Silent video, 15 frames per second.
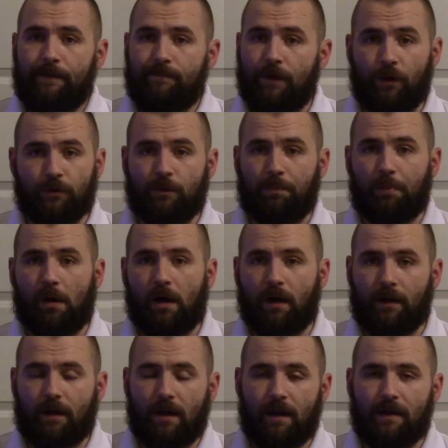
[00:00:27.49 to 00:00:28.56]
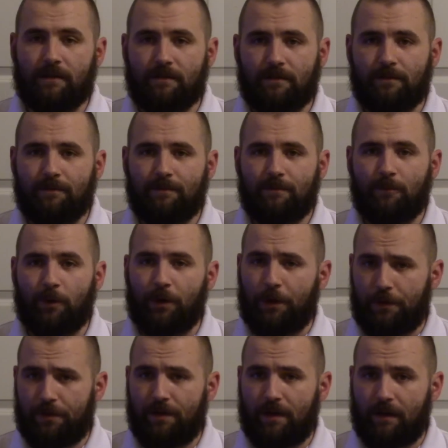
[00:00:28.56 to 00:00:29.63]
Here's a product, guys. What do you
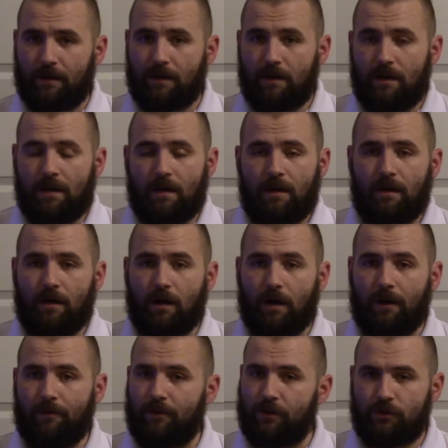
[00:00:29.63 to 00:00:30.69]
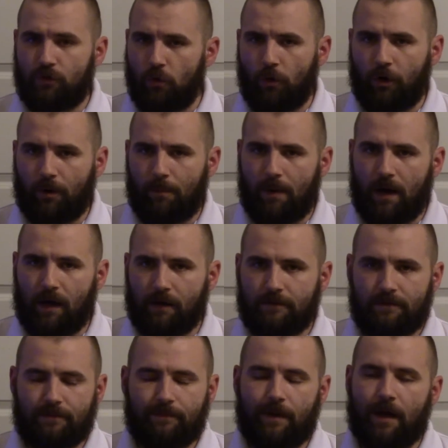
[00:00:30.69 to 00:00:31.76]
think? It's 200
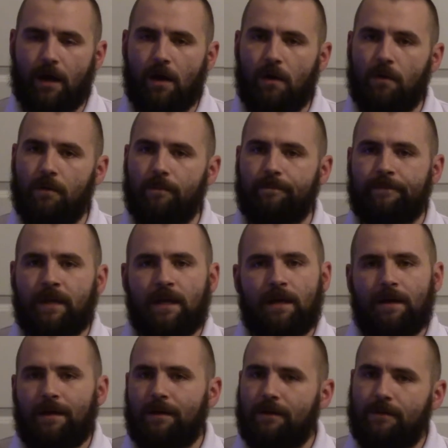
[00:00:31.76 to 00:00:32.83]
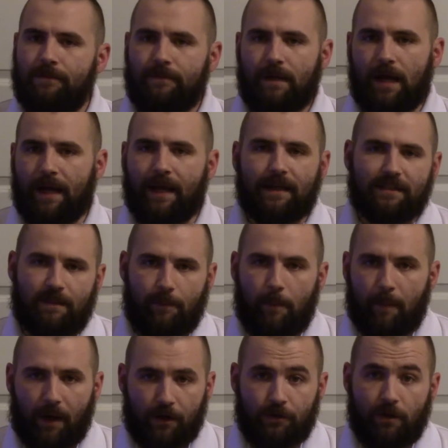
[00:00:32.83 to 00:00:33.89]
bucks. Now, I guess I'm a
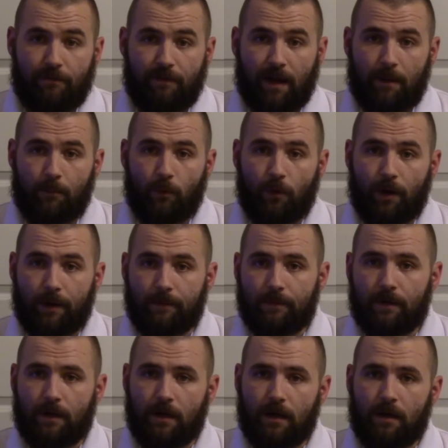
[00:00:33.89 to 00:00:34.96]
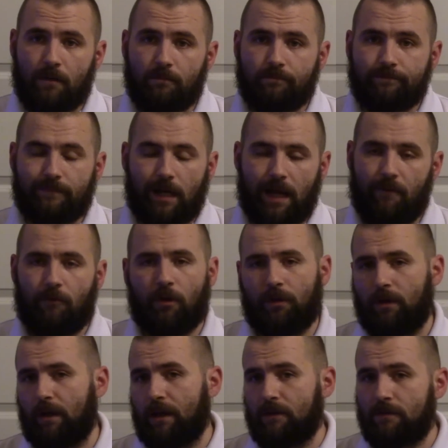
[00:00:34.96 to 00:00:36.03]
Microsoft fanboy. I have
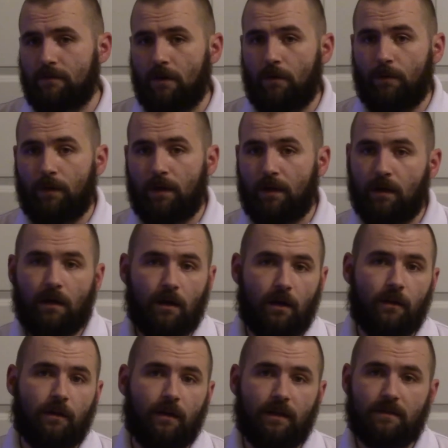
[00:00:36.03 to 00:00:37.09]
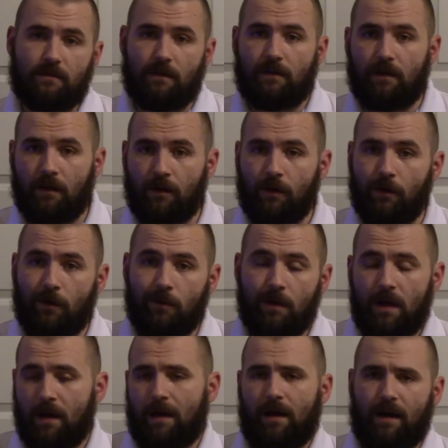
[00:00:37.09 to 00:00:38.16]
nothing against Sony, got nothing against
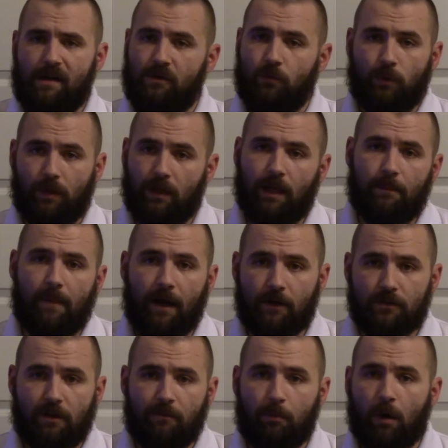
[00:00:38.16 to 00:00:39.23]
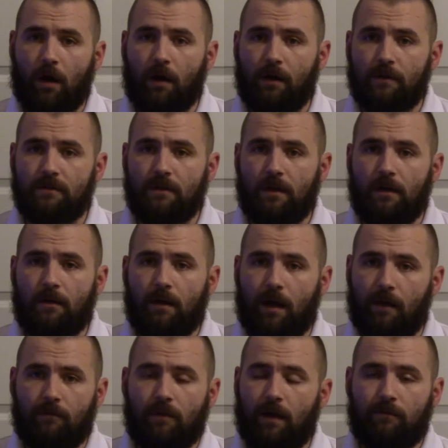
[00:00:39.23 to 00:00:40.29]
Nintendo. I just really like Microsoft products.
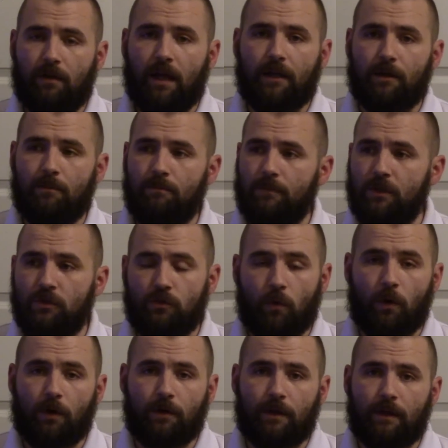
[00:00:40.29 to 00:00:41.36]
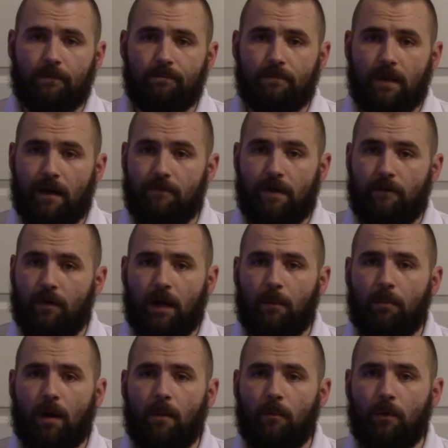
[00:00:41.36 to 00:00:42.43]
I've liked them historically and have never had a
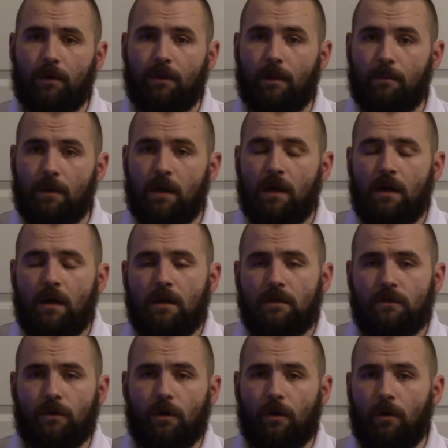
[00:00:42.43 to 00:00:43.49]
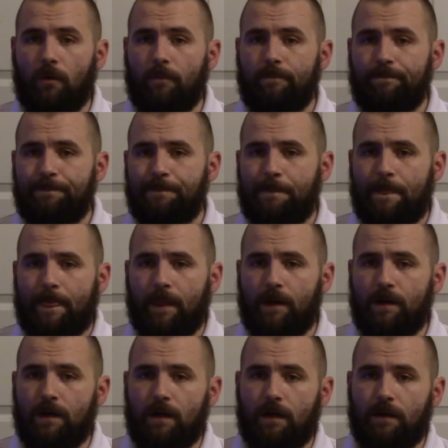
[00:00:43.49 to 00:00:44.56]
problem with them. So
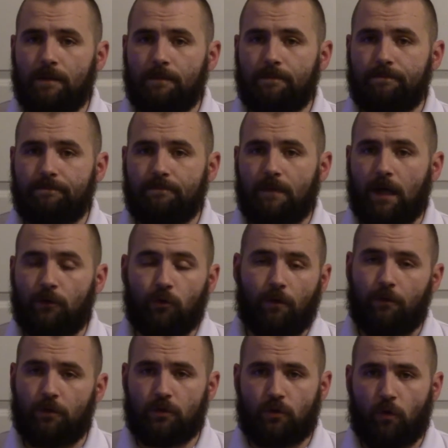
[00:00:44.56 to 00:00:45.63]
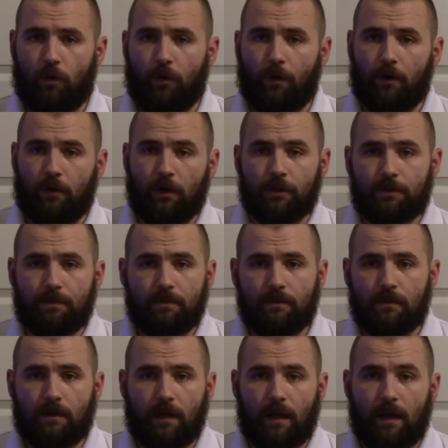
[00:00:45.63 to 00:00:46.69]
I drove to the store during lunch
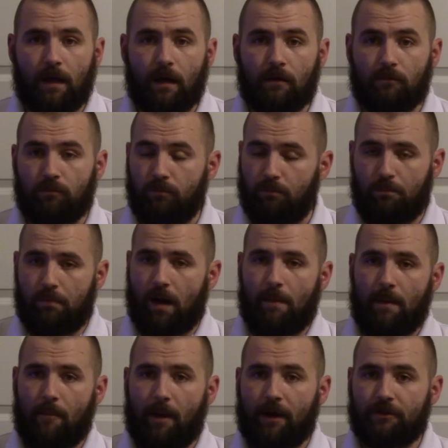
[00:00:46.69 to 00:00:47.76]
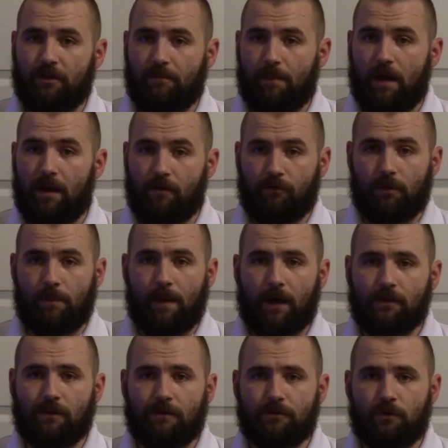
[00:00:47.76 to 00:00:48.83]
and bought my Microsoft Band from the
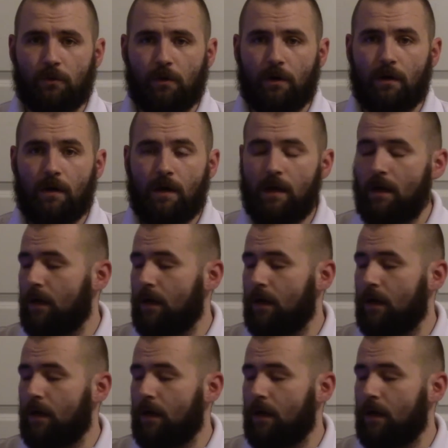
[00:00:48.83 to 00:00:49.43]
Microsoft store.